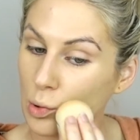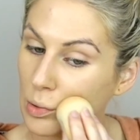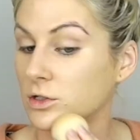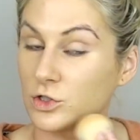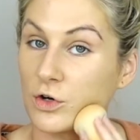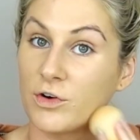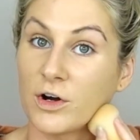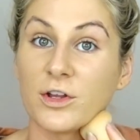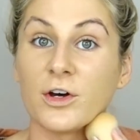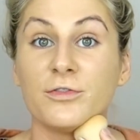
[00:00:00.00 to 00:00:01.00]
So
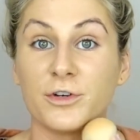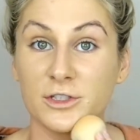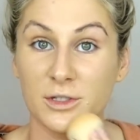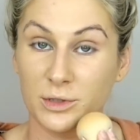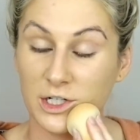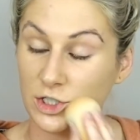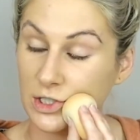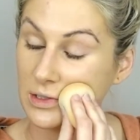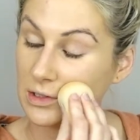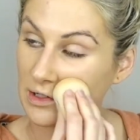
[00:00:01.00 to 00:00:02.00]
far though, first
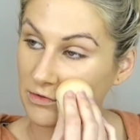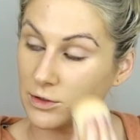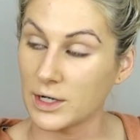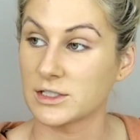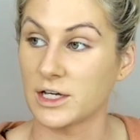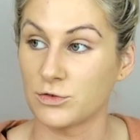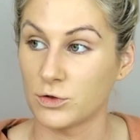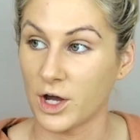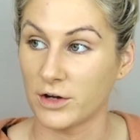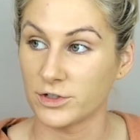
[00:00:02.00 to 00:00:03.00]
impressions, if you guys like full
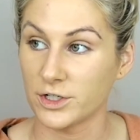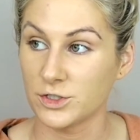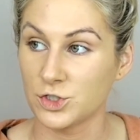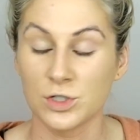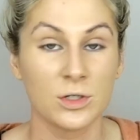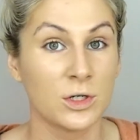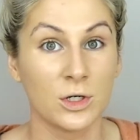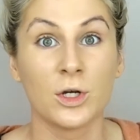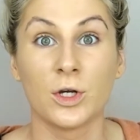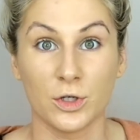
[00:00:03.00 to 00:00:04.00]
coverage,
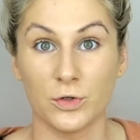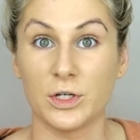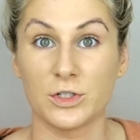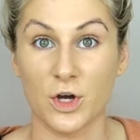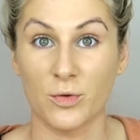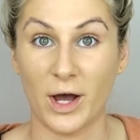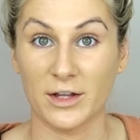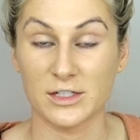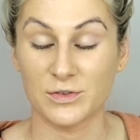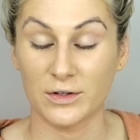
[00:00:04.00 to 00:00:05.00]
you need to go buy
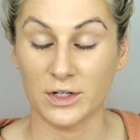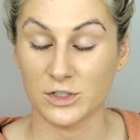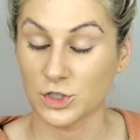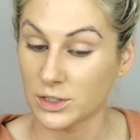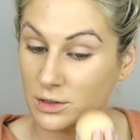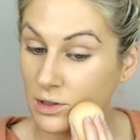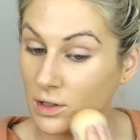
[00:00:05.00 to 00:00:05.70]
this foundation